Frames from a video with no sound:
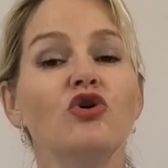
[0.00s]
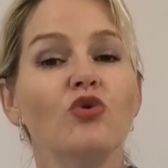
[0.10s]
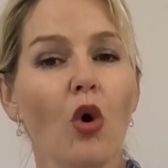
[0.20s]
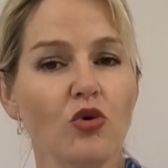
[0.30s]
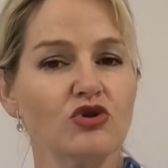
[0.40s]

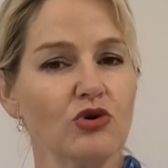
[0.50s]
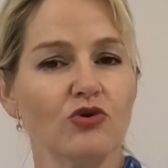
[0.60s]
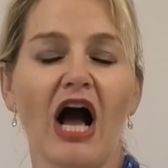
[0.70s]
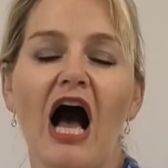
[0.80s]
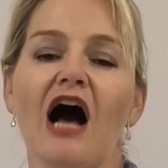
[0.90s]
You also
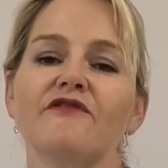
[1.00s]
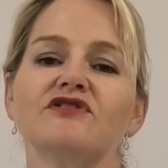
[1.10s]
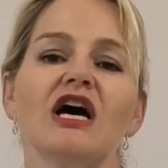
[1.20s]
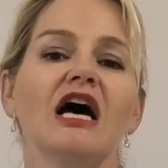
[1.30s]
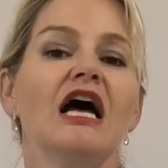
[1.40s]
look
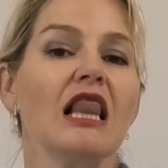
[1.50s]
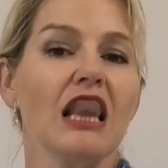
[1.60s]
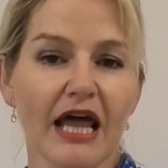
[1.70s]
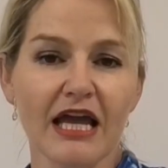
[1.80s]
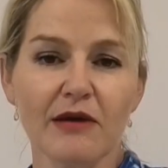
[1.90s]
after
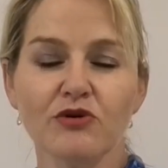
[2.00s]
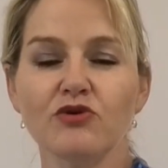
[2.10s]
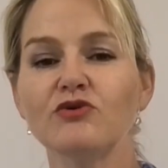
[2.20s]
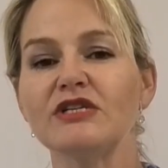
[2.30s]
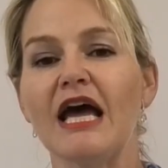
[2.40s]

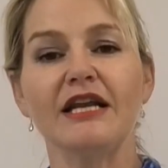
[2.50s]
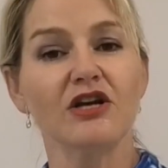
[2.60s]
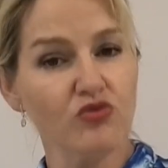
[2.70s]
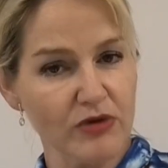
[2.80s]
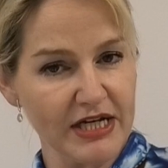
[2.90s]
labels and
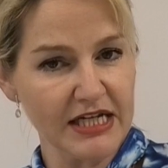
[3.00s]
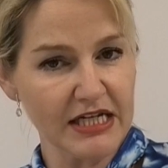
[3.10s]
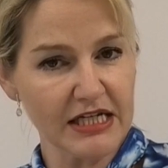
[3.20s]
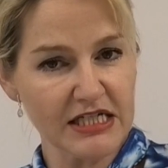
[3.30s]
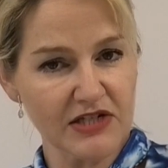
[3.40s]

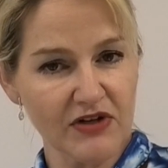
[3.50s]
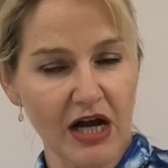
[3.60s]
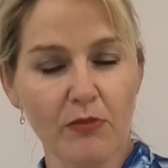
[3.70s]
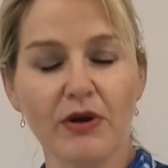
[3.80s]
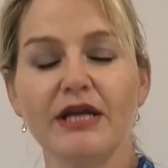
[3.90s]
ingredient lists for
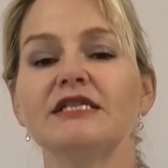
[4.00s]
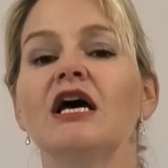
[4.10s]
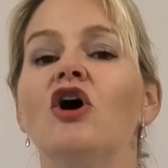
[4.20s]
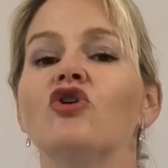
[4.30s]
companies.